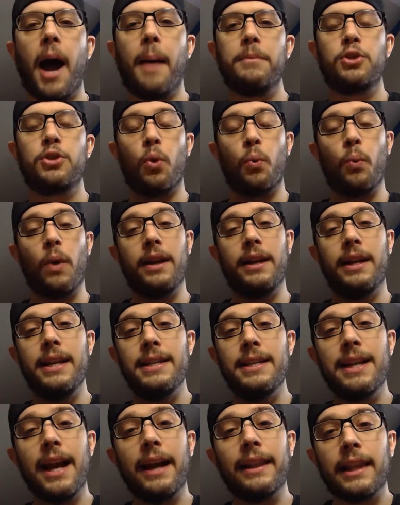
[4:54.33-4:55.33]
So when
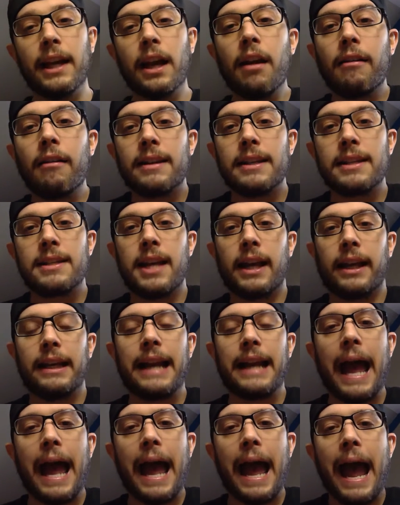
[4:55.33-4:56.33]
he's not there in the
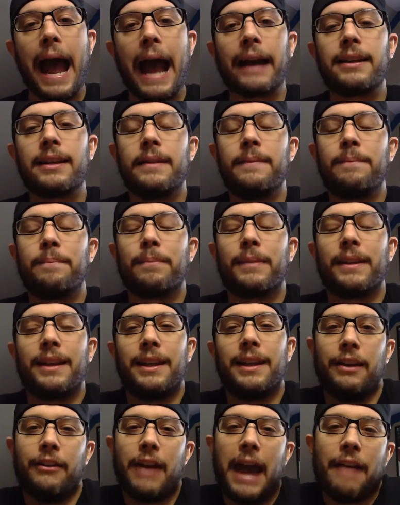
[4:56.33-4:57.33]
second act,
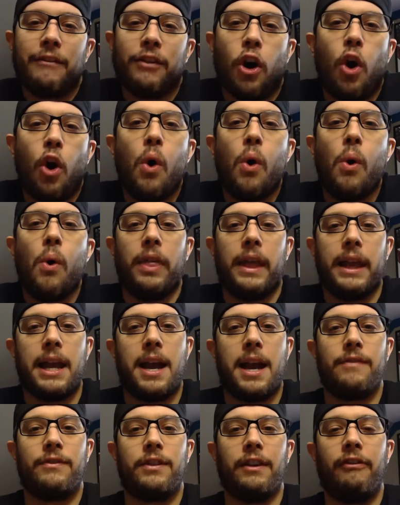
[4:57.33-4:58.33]
you have a hole that you
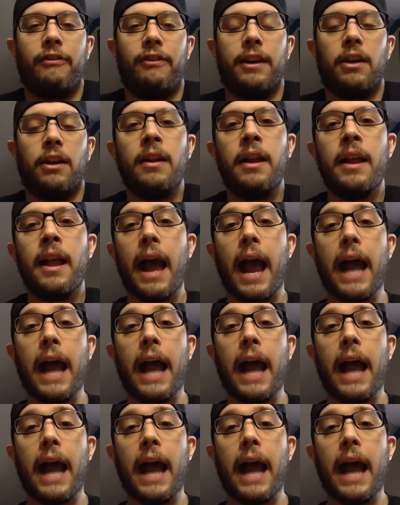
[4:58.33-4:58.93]
have to fill.